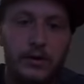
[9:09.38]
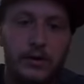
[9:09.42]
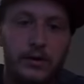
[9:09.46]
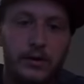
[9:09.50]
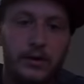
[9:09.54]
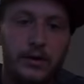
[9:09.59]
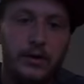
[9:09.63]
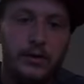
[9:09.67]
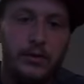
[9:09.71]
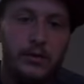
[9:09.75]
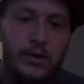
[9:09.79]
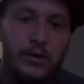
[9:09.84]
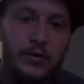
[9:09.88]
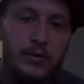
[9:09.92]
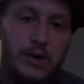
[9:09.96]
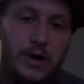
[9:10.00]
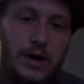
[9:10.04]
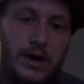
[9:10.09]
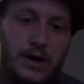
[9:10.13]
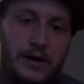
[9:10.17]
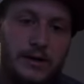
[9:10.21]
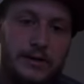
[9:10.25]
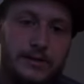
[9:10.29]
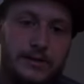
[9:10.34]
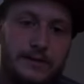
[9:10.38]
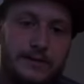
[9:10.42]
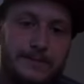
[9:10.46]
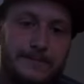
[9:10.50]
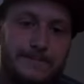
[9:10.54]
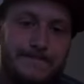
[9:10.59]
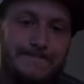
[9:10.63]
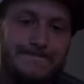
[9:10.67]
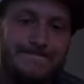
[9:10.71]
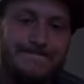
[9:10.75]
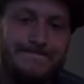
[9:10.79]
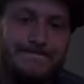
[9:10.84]
one box.
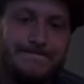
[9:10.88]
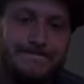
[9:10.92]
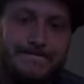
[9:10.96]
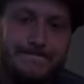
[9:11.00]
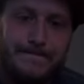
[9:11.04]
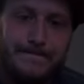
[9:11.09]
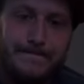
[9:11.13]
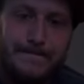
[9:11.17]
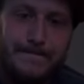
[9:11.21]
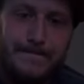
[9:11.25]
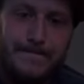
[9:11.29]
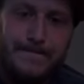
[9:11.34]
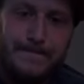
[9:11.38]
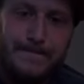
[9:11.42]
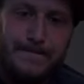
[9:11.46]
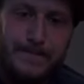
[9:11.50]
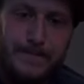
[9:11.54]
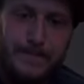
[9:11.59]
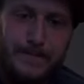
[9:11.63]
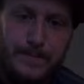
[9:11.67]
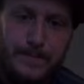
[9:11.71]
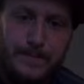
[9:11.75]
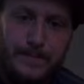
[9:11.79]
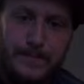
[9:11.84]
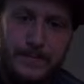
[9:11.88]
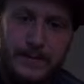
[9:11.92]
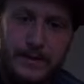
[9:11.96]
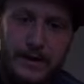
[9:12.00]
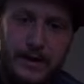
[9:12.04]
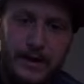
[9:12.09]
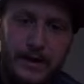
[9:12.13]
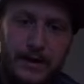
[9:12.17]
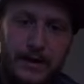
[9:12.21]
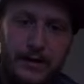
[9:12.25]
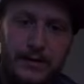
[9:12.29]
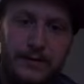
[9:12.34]
I
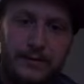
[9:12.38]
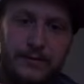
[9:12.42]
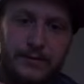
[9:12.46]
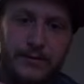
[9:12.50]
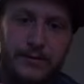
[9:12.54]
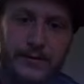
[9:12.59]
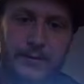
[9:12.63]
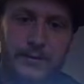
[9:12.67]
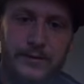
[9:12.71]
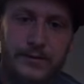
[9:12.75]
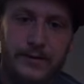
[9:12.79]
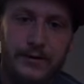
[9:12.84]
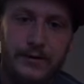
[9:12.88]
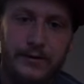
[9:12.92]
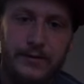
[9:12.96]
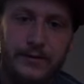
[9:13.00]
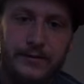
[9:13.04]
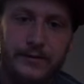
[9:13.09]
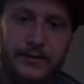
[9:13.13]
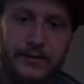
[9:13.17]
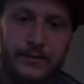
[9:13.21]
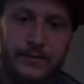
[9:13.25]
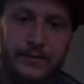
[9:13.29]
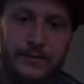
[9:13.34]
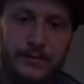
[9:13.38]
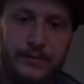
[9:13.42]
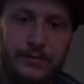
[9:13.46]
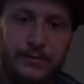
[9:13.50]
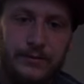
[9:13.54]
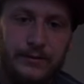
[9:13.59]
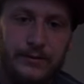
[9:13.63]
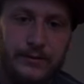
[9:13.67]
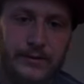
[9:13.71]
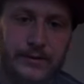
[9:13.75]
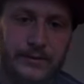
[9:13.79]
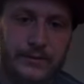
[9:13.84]
have all of her
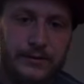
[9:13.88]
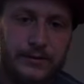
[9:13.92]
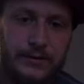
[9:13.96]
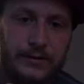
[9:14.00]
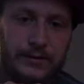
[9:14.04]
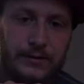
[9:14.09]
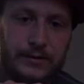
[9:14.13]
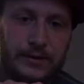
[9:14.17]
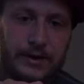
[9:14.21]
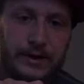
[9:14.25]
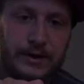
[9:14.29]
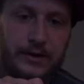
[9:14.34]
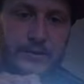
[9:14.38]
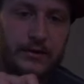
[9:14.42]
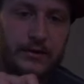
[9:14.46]
wonderful little hair